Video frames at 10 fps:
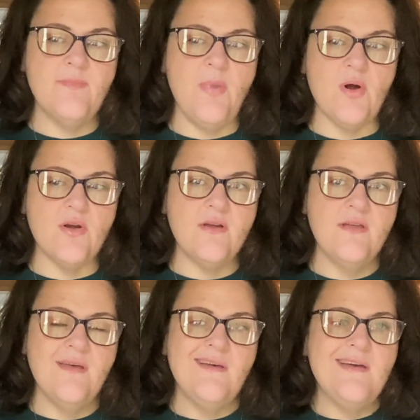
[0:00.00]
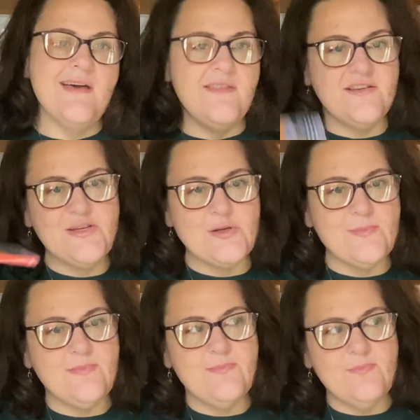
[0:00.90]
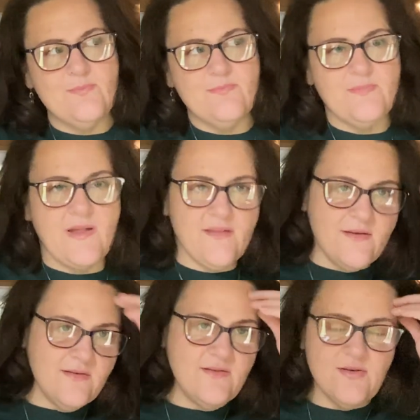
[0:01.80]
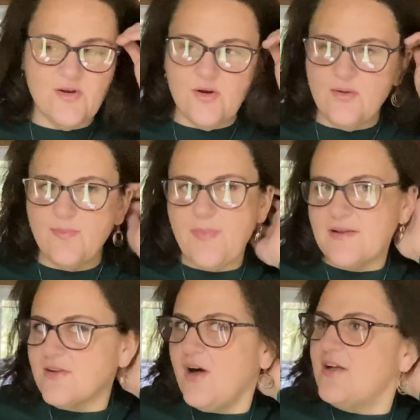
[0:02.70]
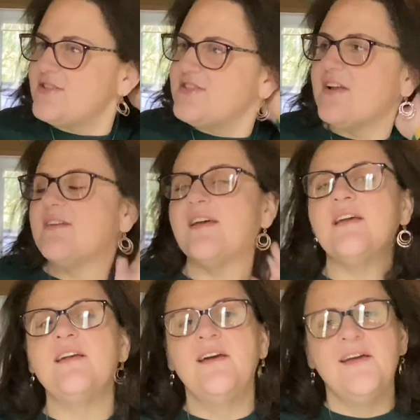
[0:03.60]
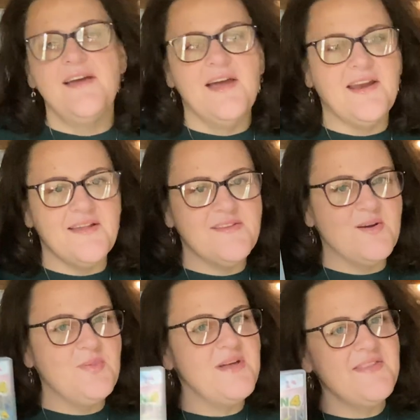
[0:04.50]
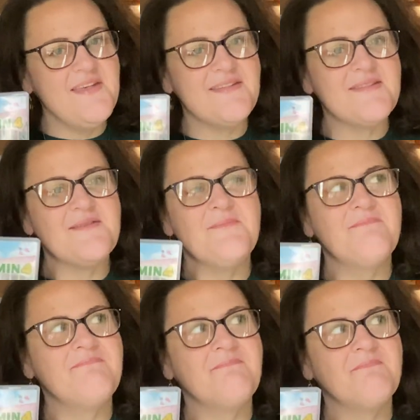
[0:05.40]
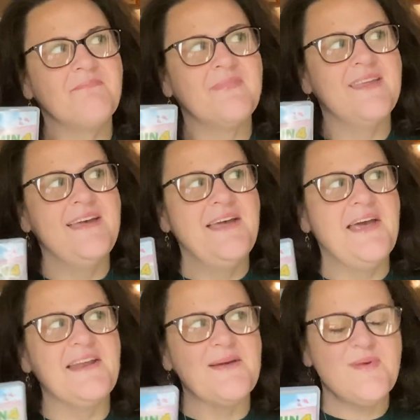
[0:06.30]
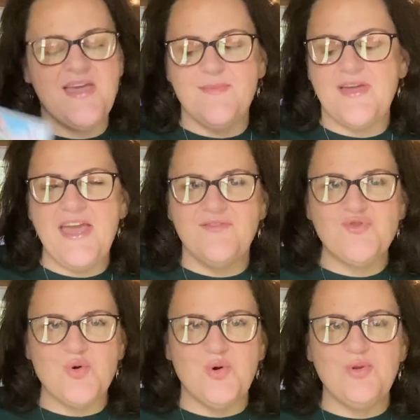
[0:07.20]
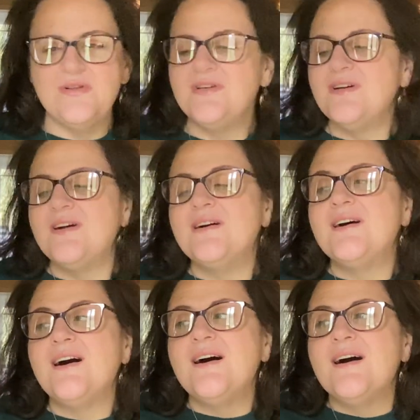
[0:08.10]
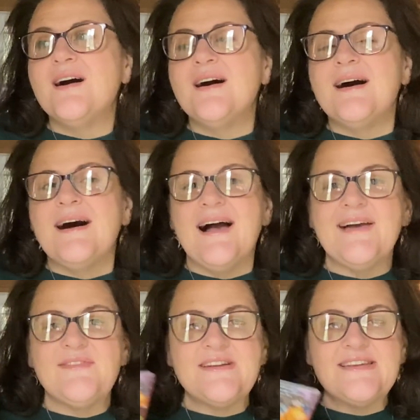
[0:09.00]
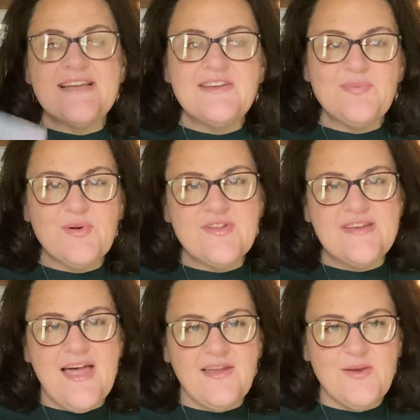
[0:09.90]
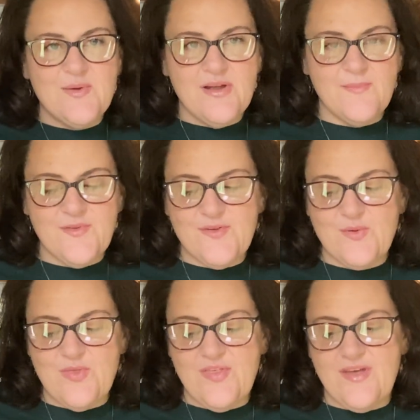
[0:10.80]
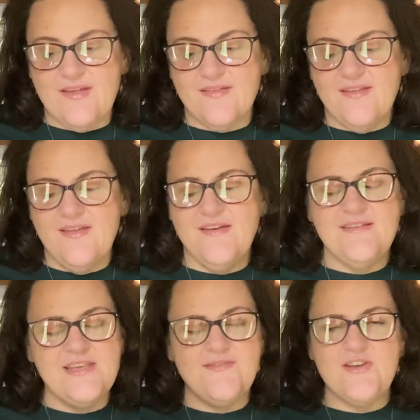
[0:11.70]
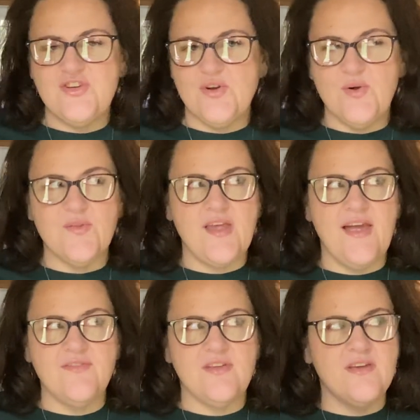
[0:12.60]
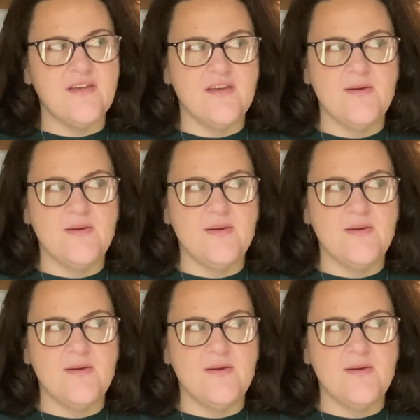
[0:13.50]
part, and then my son took her back to college Sunday, and I started playing this, and I became a cave troll. I have an addictive personality when it comes to certain things, TV shows. I have to